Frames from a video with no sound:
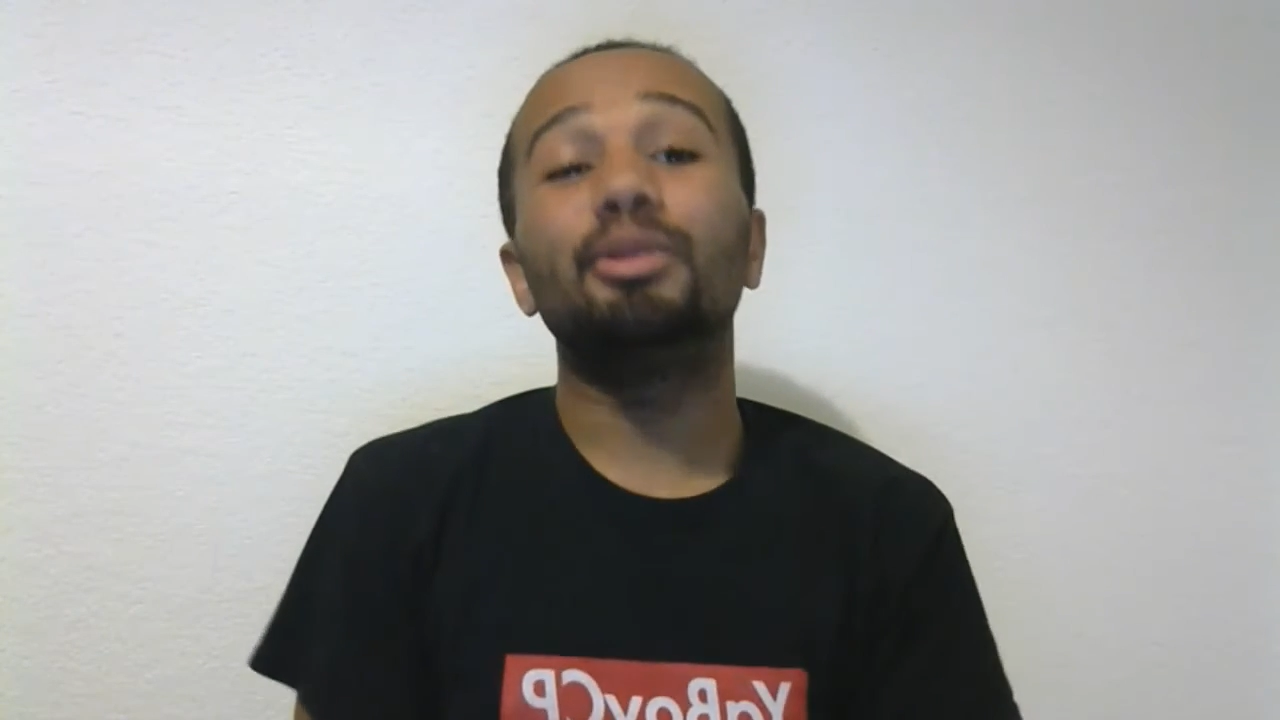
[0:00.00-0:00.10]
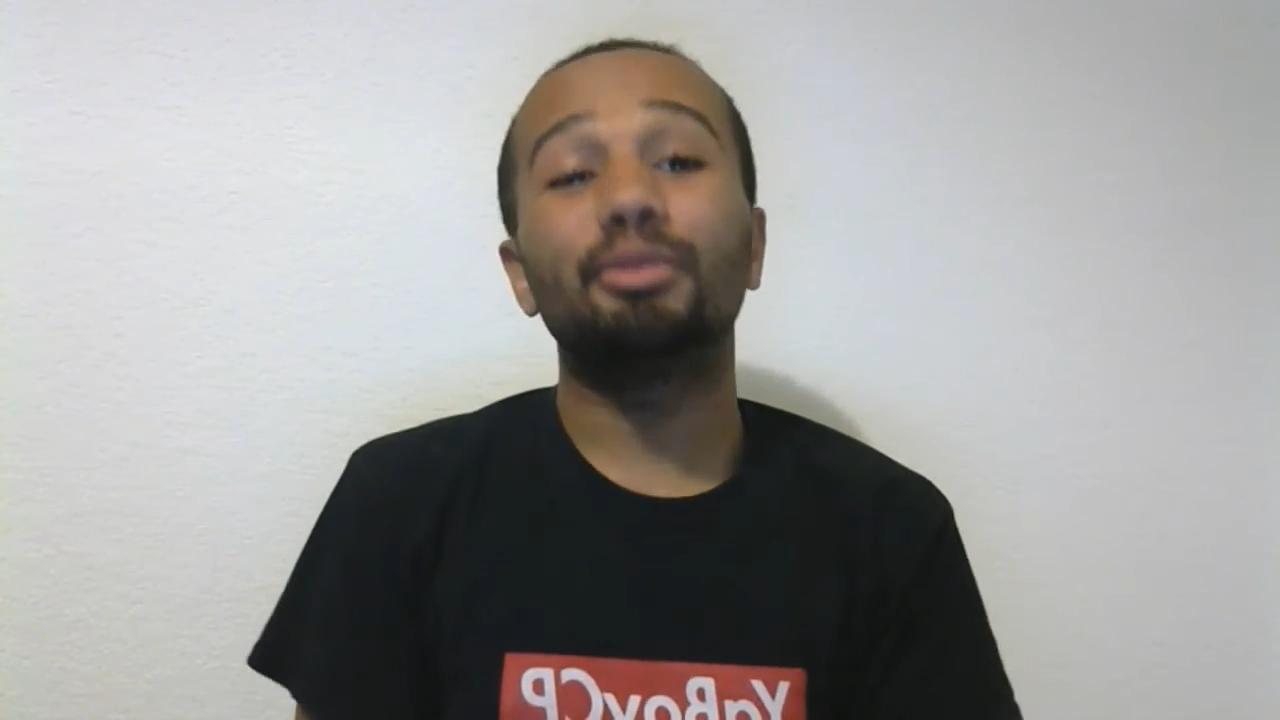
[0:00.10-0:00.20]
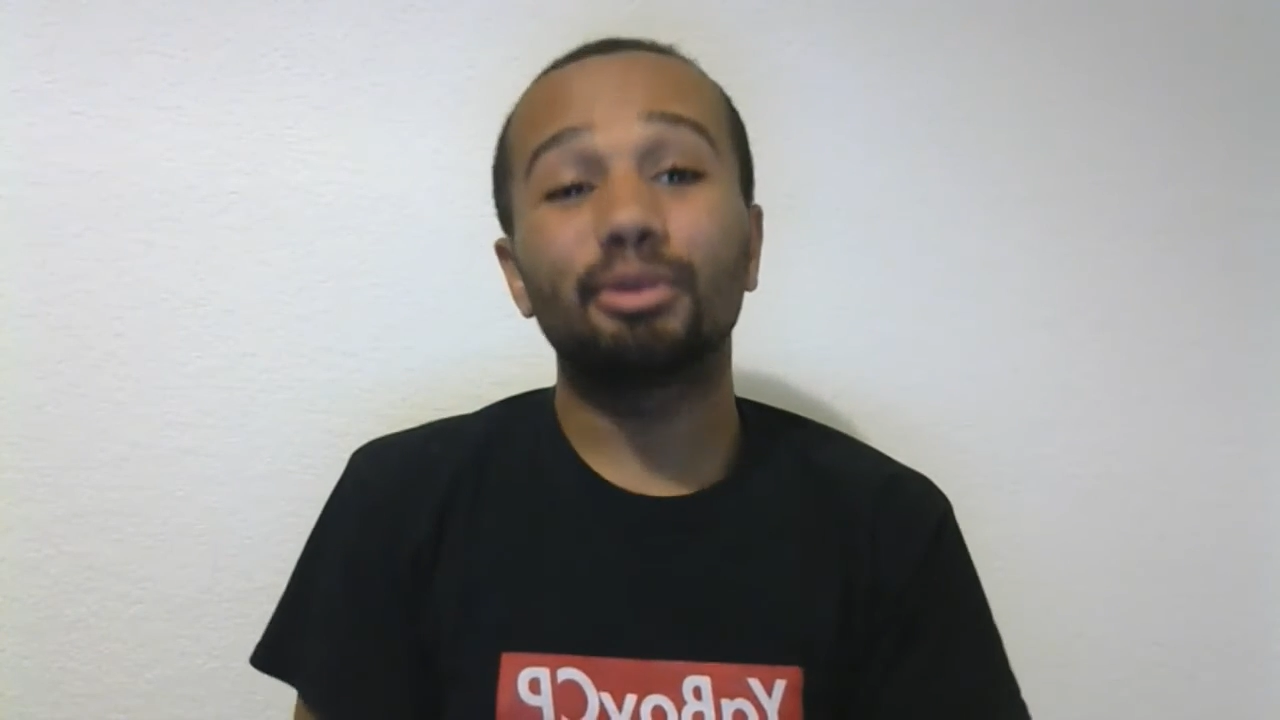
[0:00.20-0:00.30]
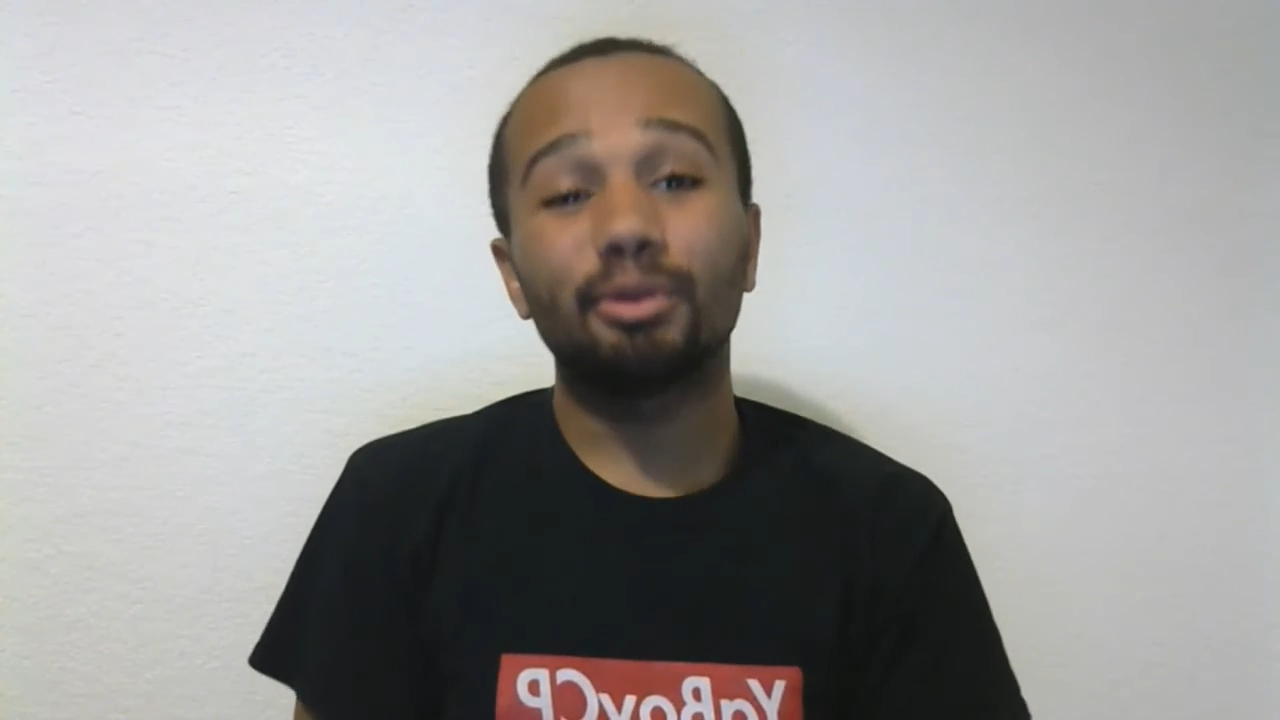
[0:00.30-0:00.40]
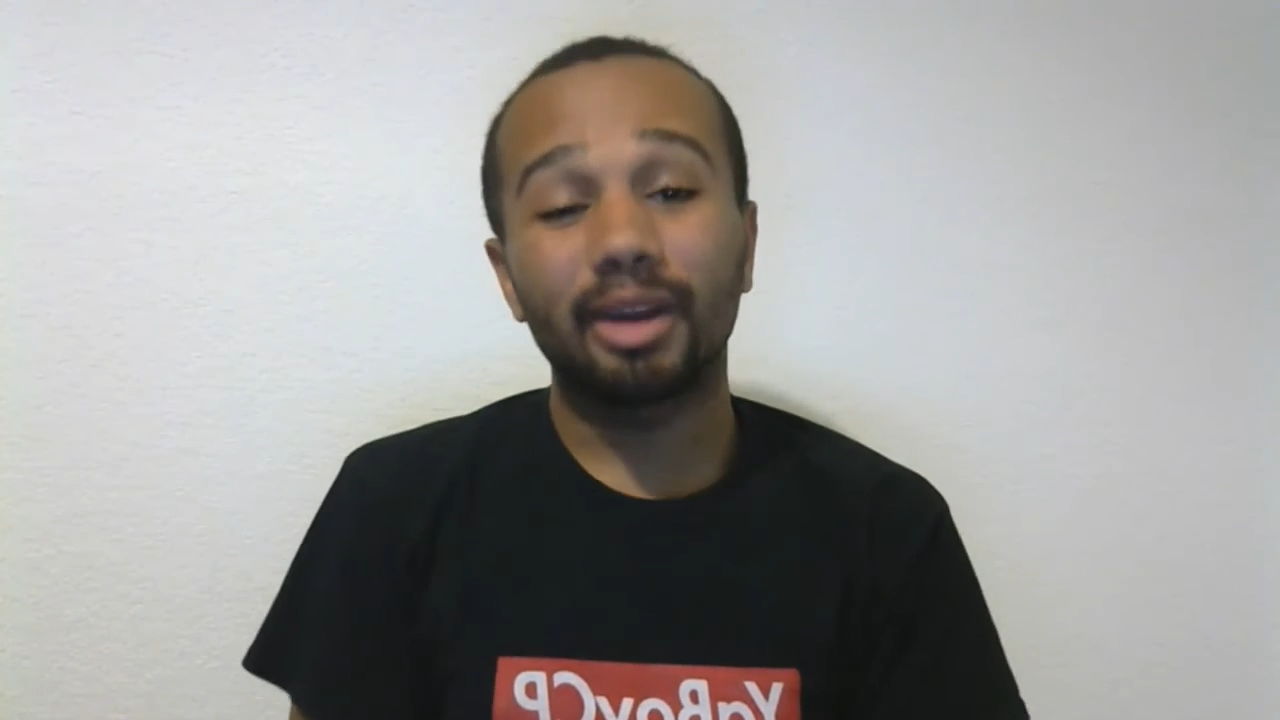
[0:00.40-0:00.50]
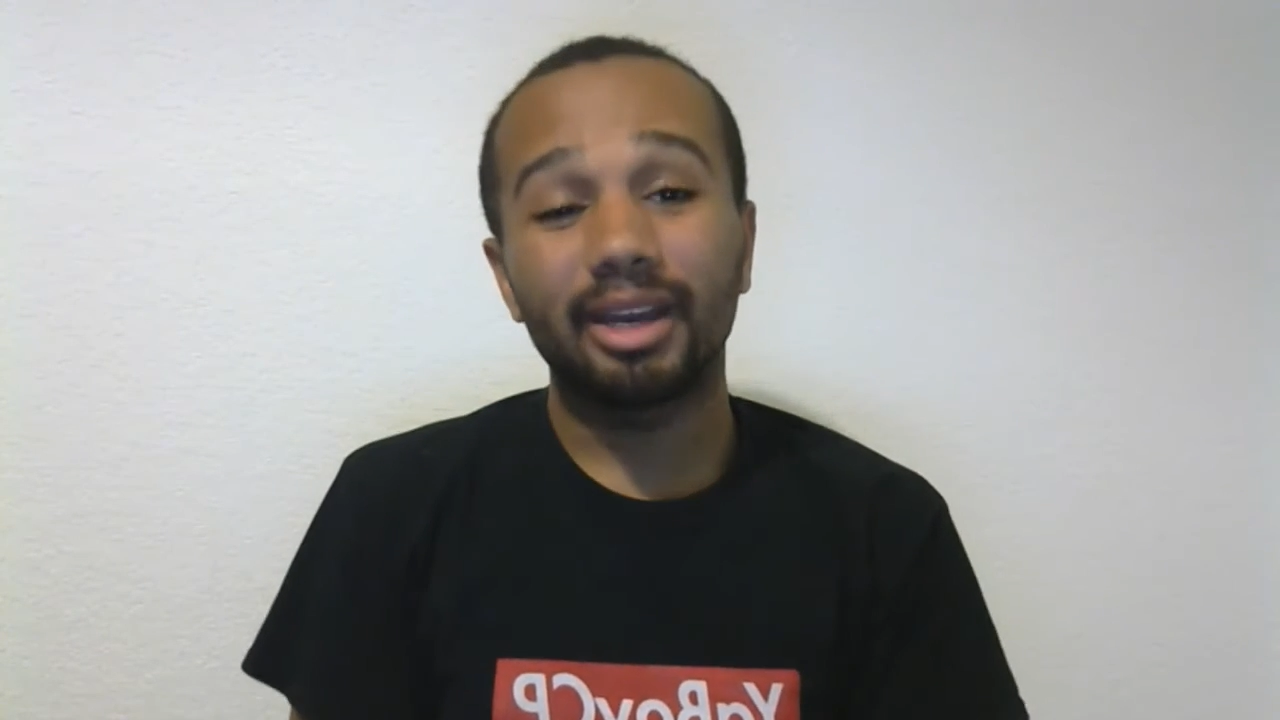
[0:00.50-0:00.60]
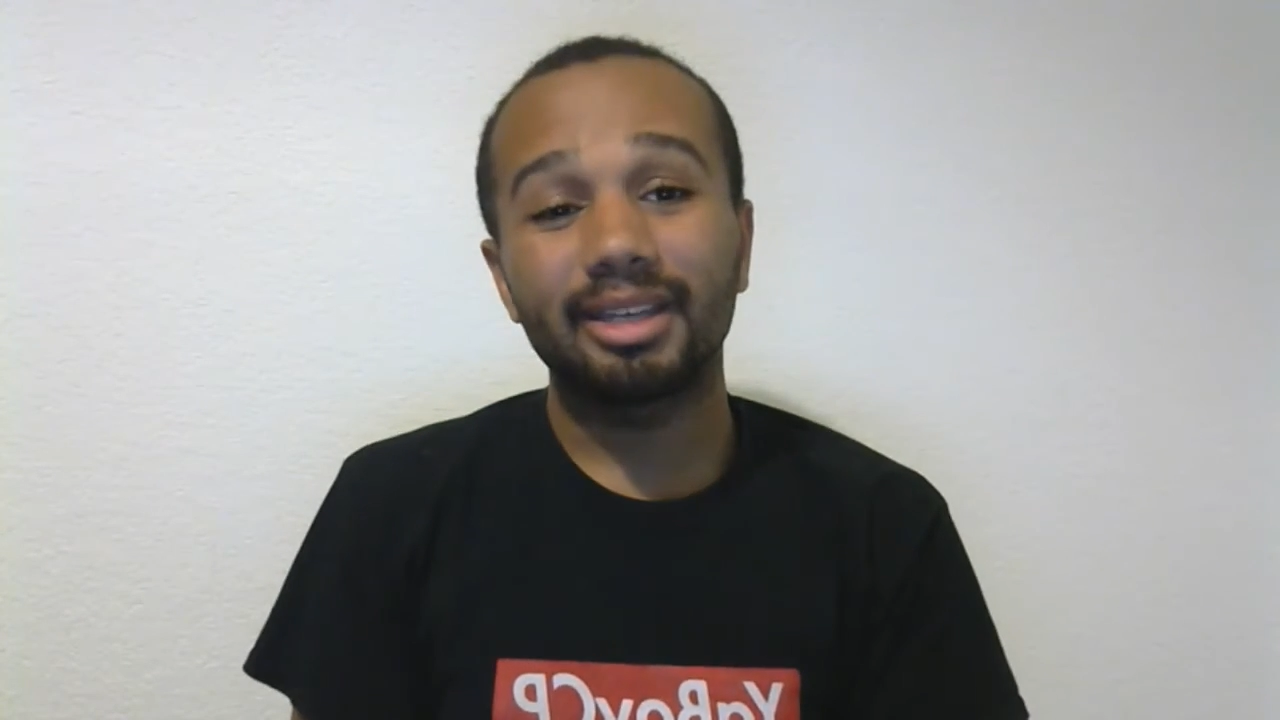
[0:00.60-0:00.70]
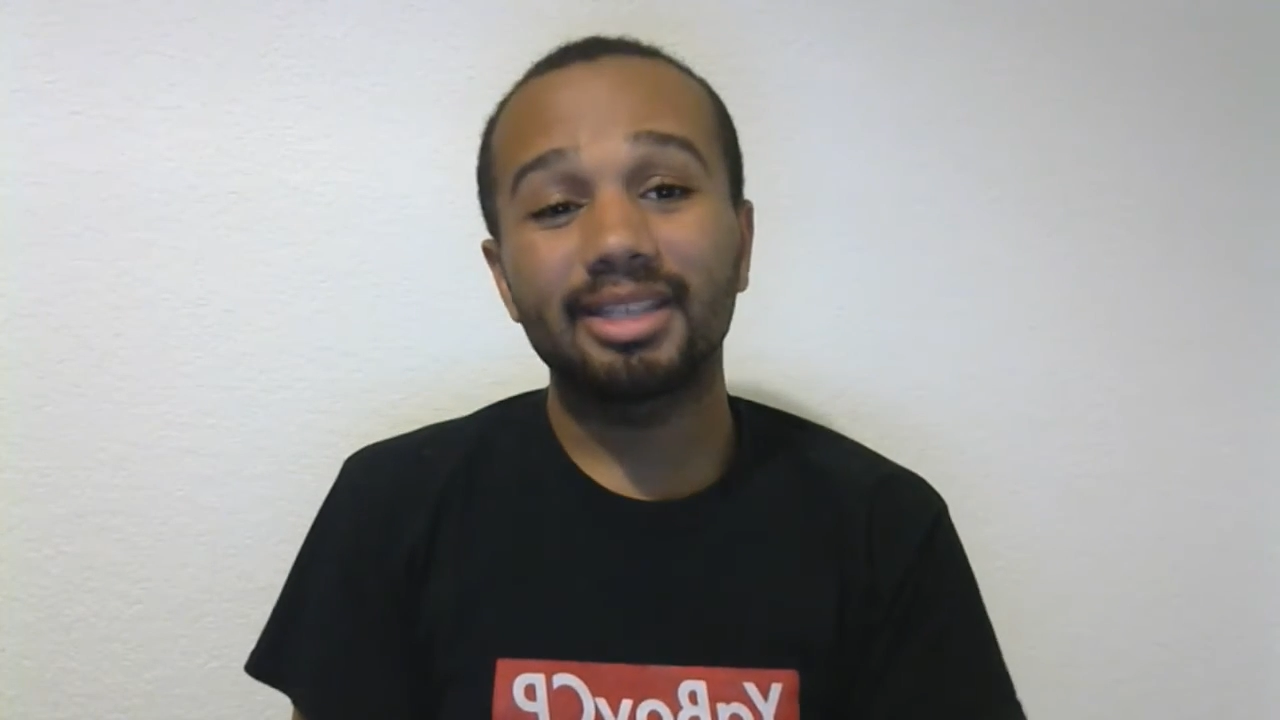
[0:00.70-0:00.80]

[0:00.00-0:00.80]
regret